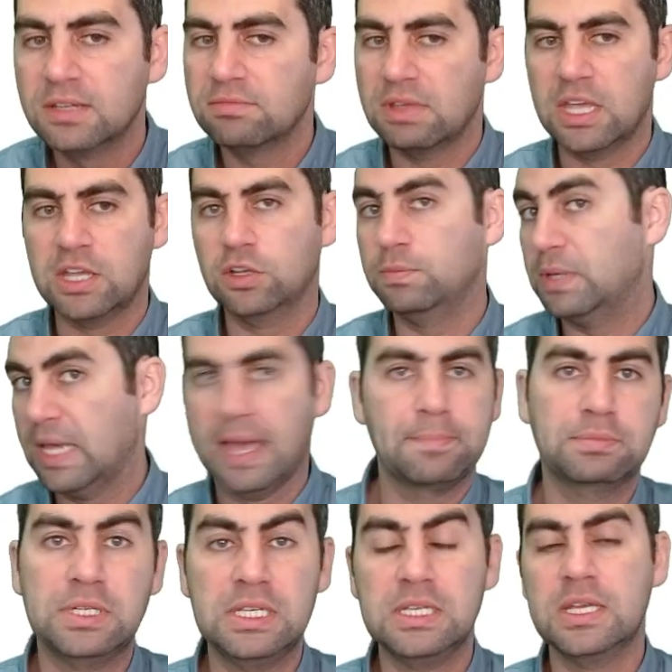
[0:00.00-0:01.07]
It could be
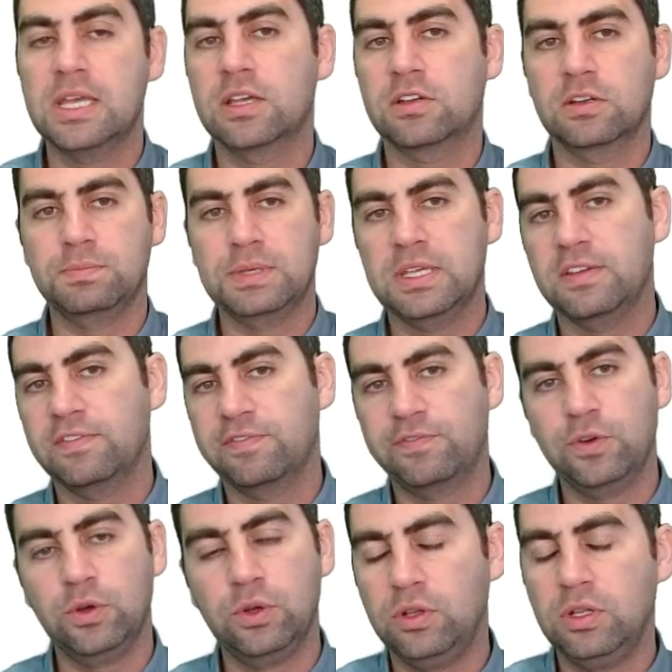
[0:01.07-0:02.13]
empty, it could be
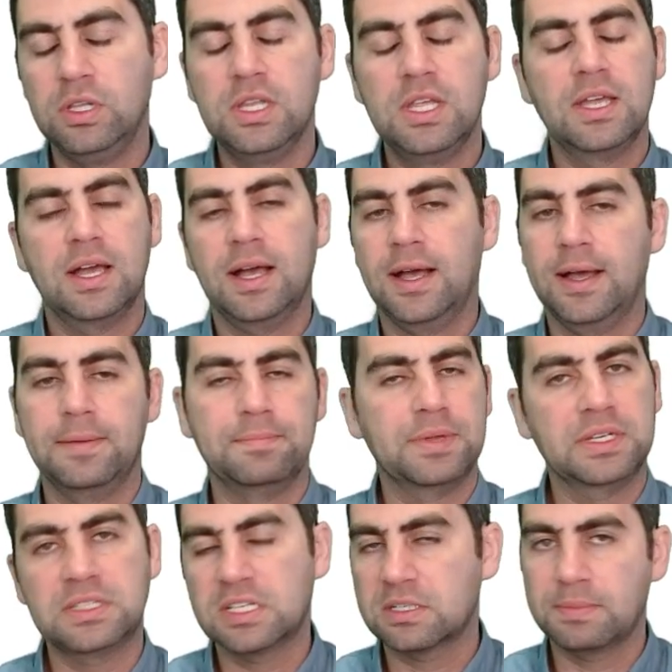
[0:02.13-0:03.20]
full. Um,
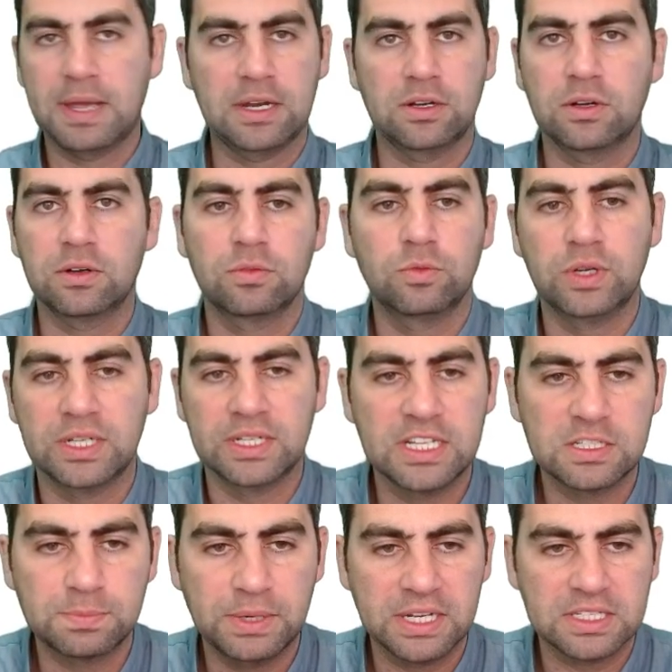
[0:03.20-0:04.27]
doesn't matter what it
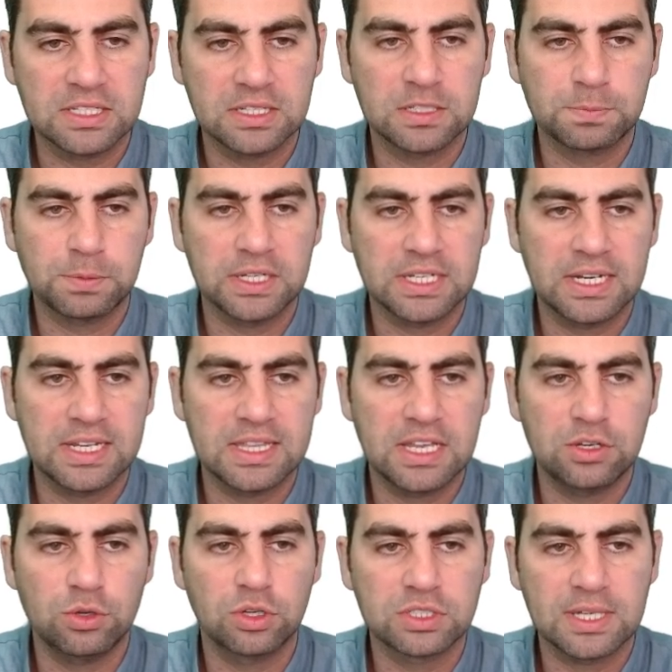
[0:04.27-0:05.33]
is, but it's, it's plugged in. And then
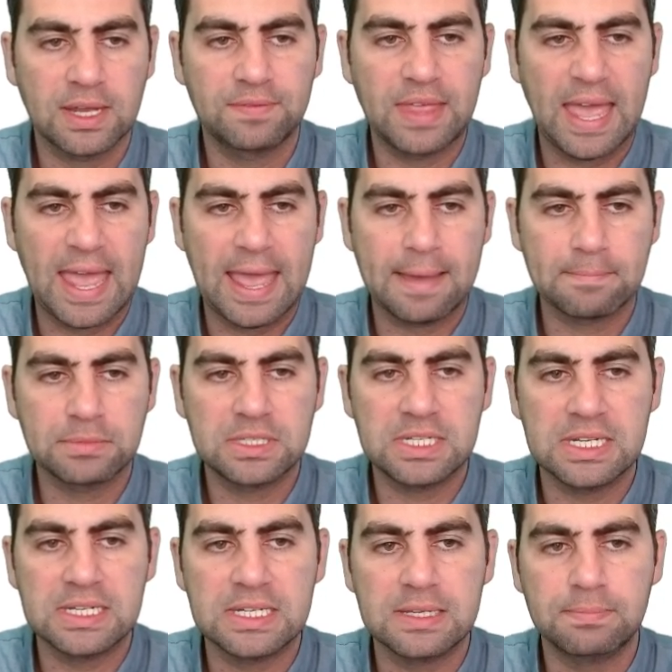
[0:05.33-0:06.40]
you also have the
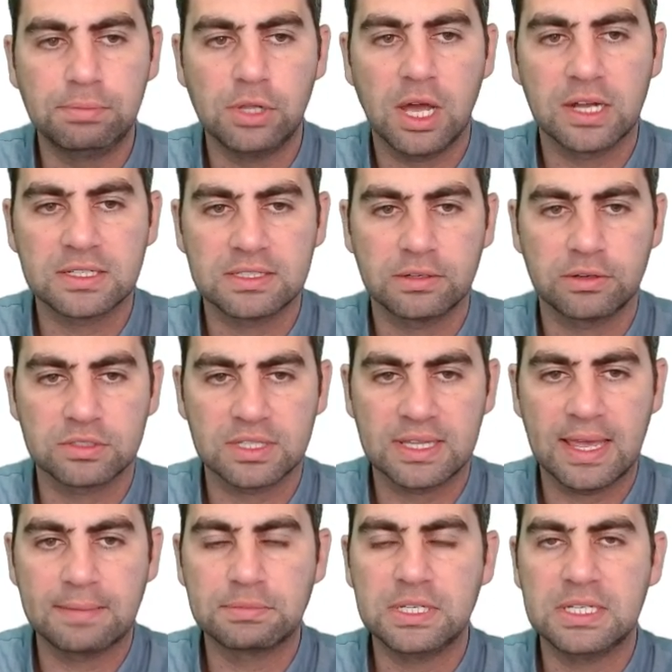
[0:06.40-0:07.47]
MTD Block Zero. So the
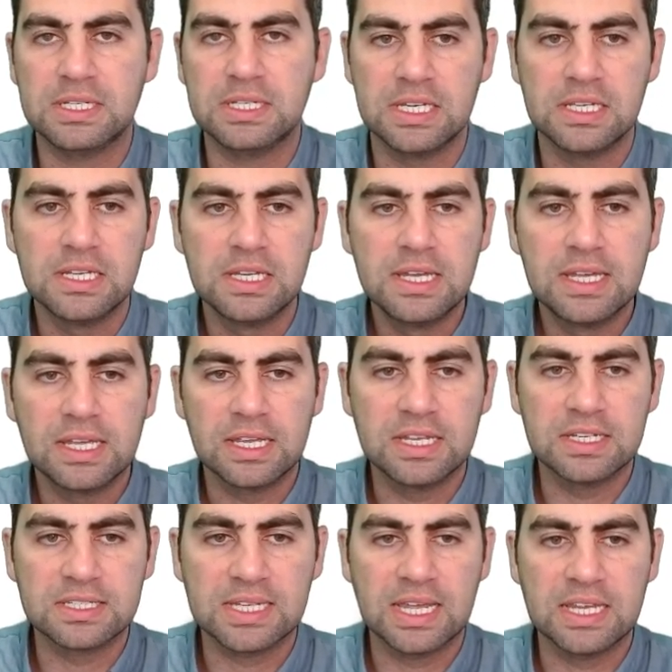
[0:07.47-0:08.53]
MTD
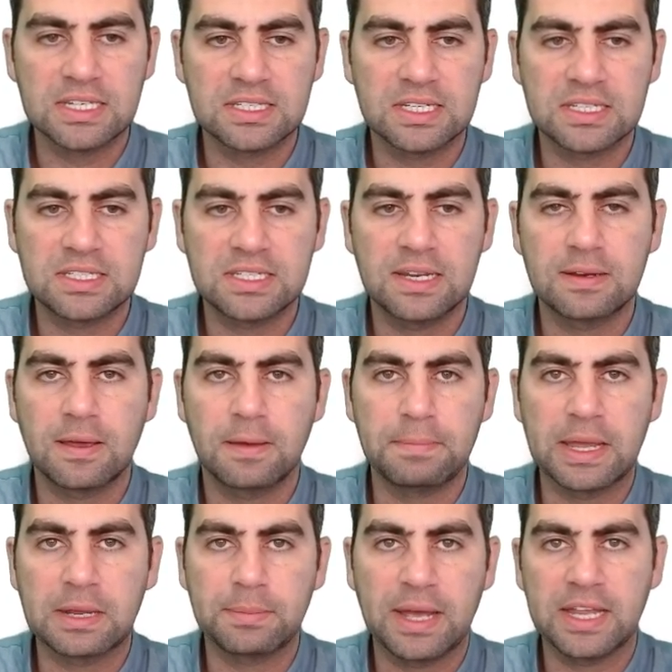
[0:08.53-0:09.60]
is a 16
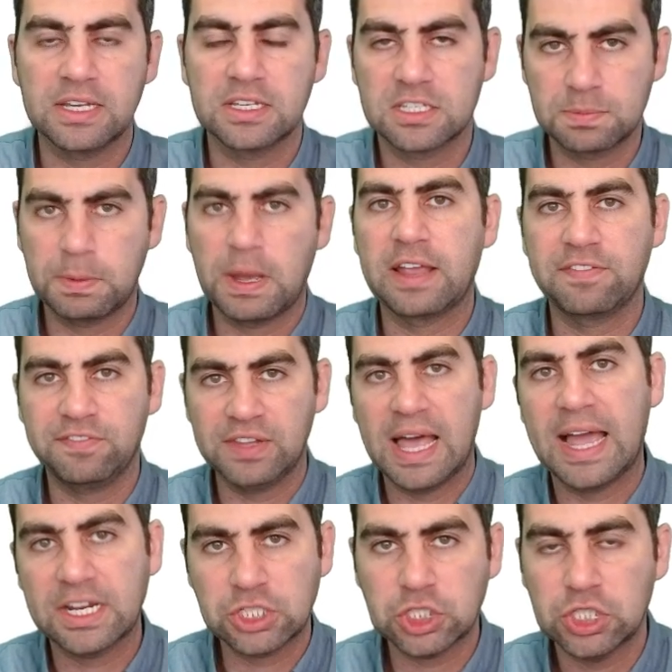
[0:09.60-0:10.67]
megabyte SPI
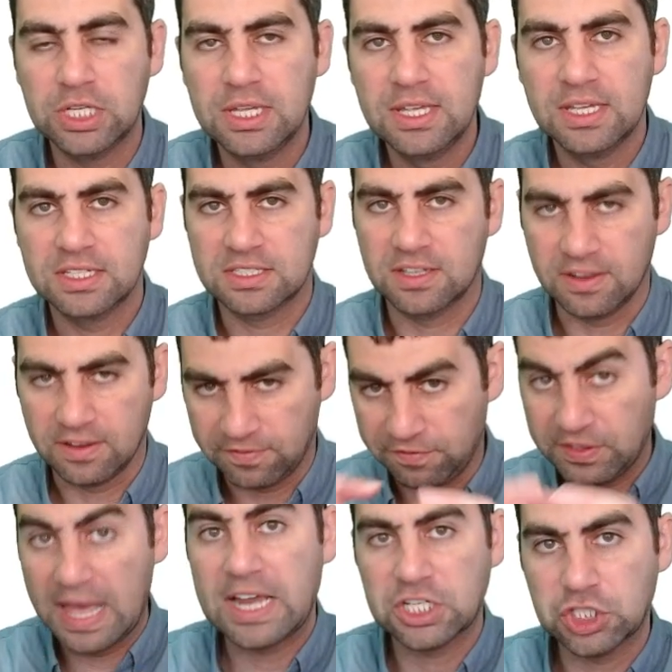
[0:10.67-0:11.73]
flash. It's a
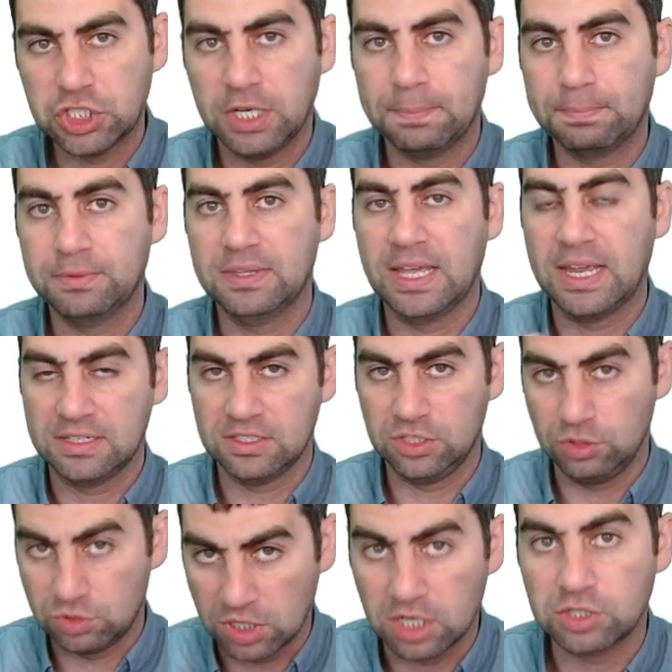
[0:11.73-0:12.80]
flash chip that
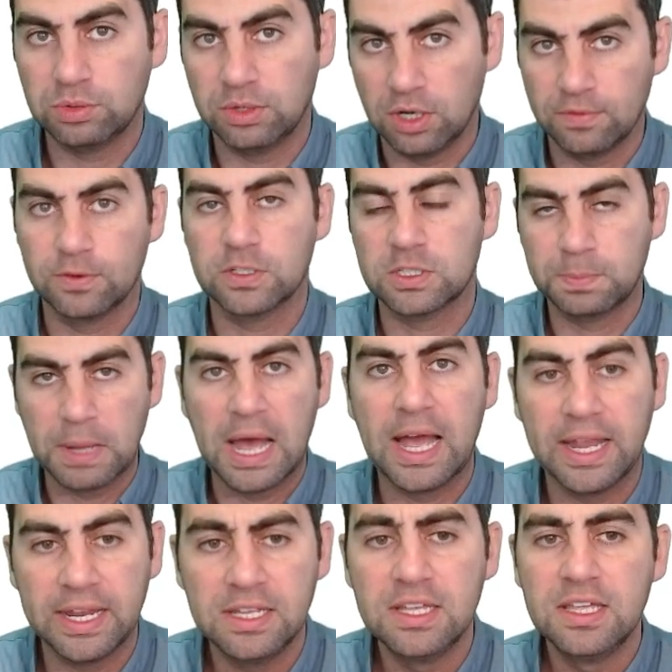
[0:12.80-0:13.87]
you talk to it over
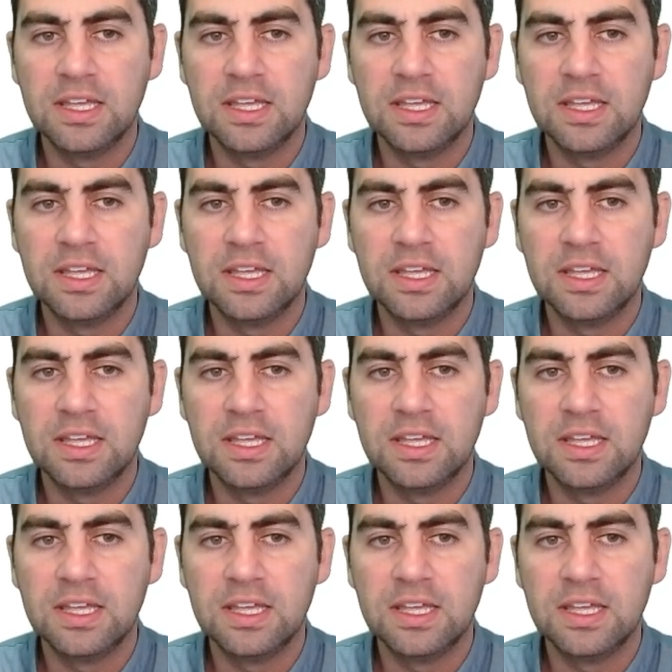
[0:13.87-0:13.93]
SPI.